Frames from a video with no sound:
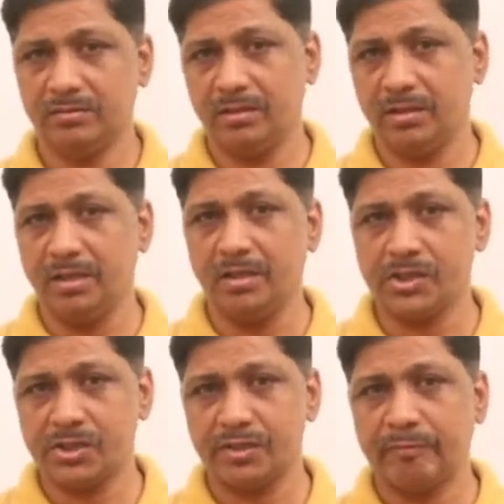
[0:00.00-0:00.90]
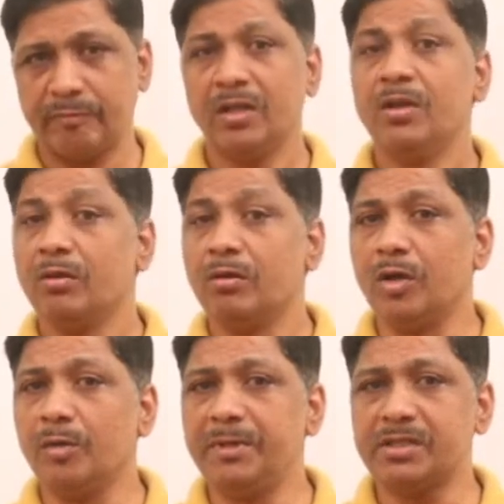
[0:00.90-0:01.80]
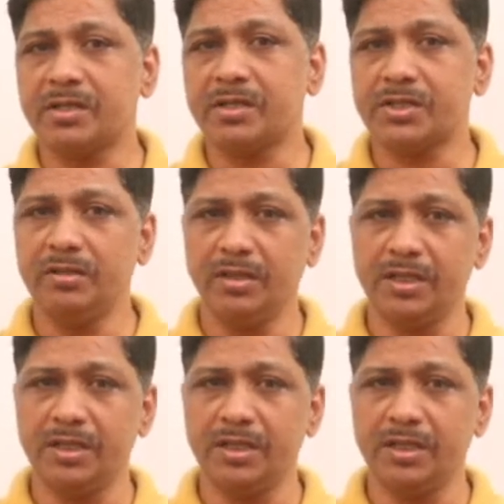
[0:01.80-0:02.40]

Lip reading: English. Group discussion